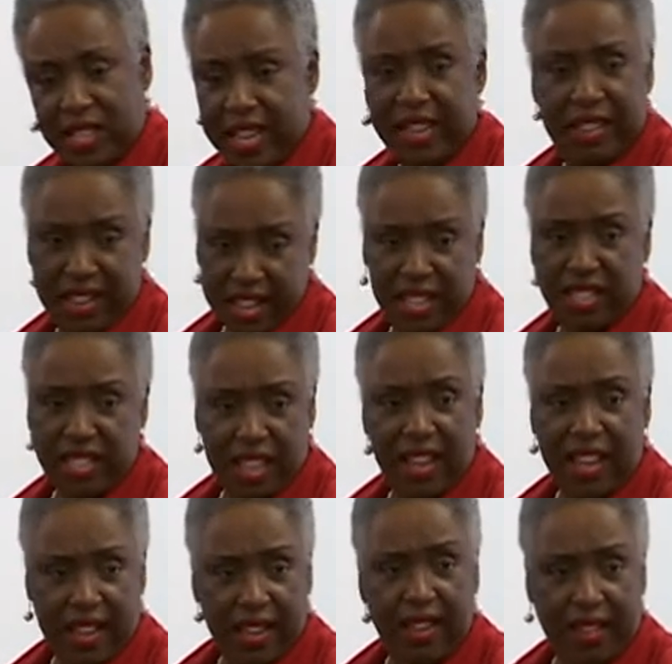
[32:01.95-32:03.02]
like, Yes,
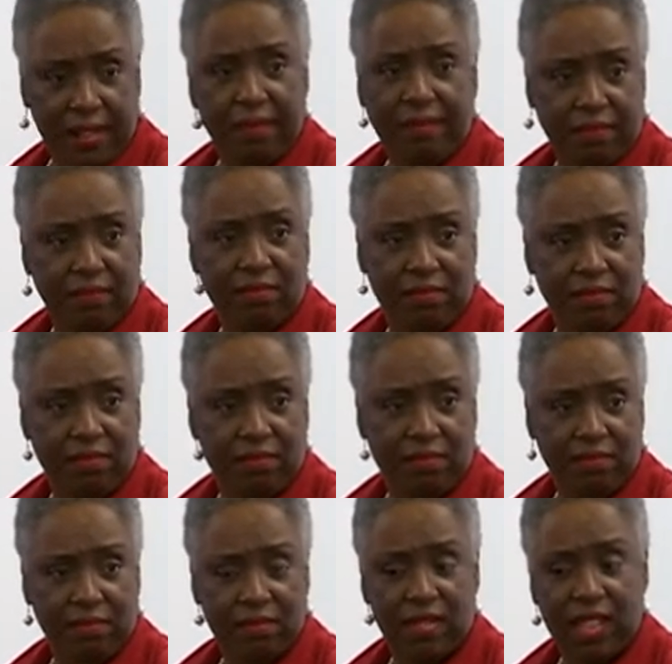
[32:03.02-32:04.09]
I am.
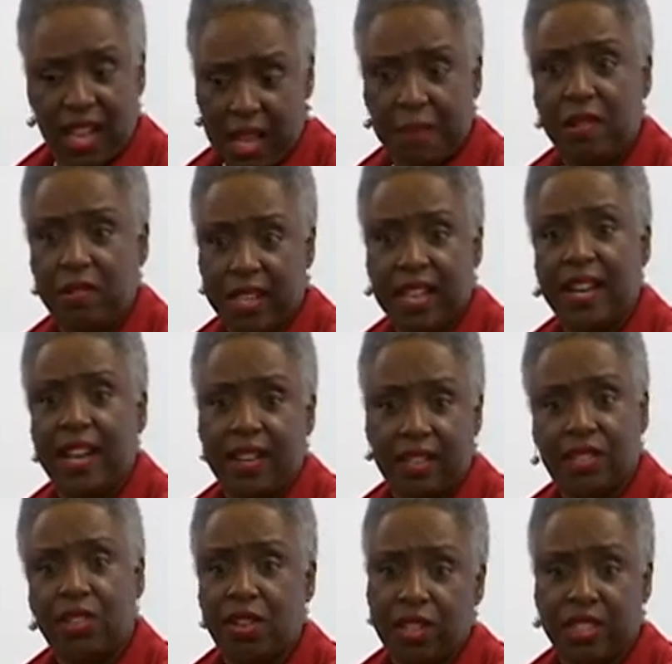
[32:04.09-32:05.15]
I'm gonna get
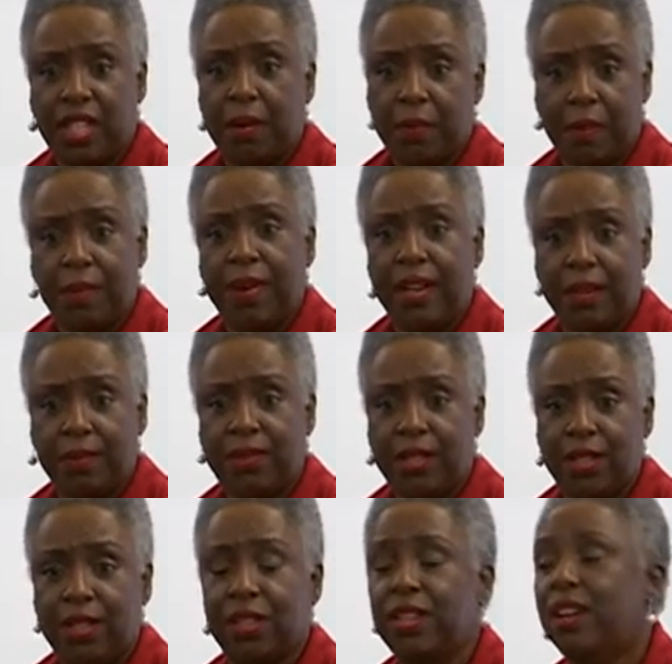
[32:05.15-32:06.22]
Eddie George and I'm gonna bring him to
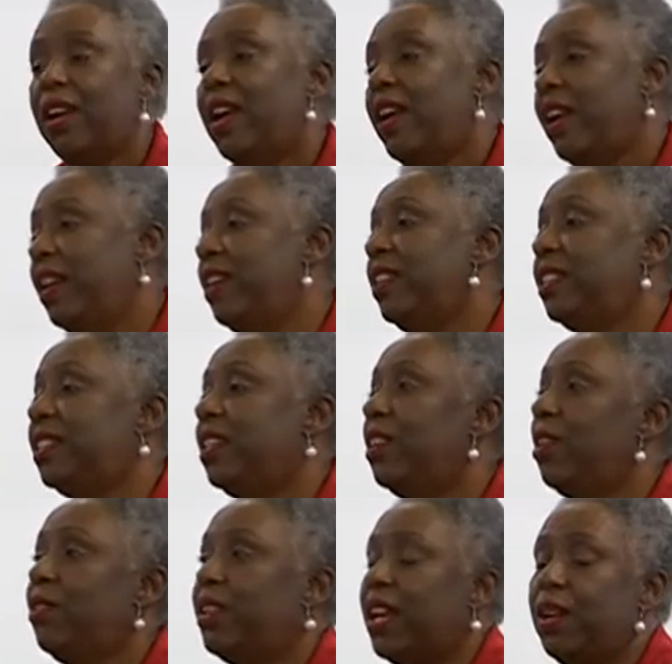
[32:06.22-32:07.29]
you. And he said,
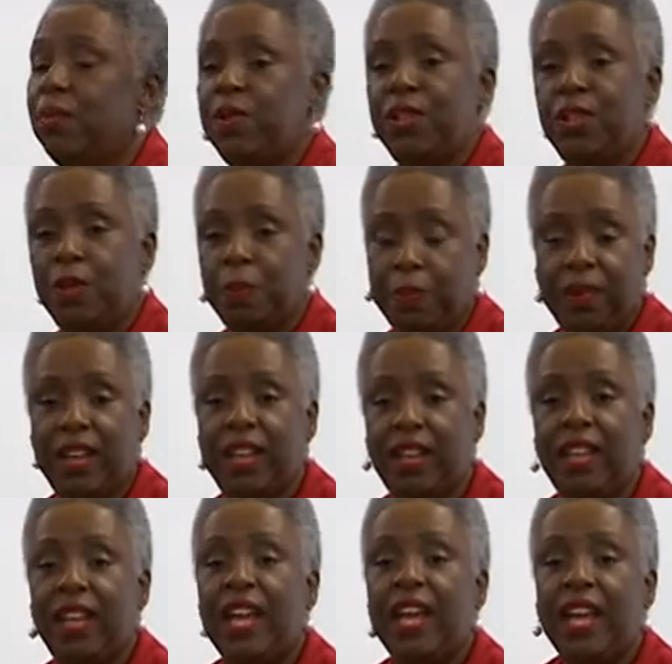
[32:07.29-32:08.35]
Okay, well, you
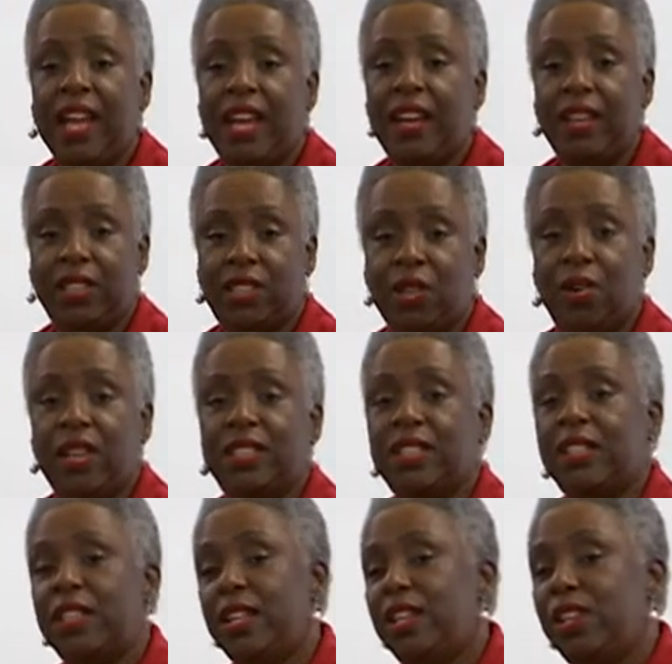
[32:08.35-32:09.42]
bring Eddie George
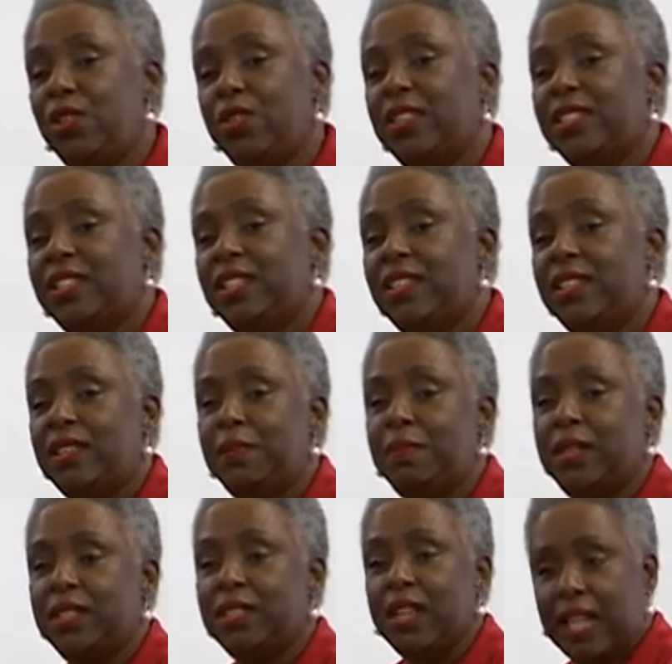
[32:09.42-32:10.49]
and then you can see the
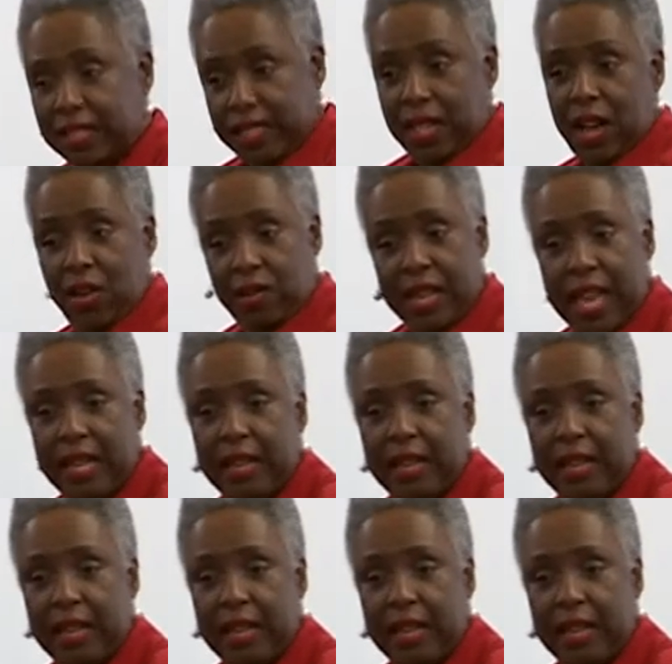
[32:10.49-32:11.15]
commission." I said, Okay,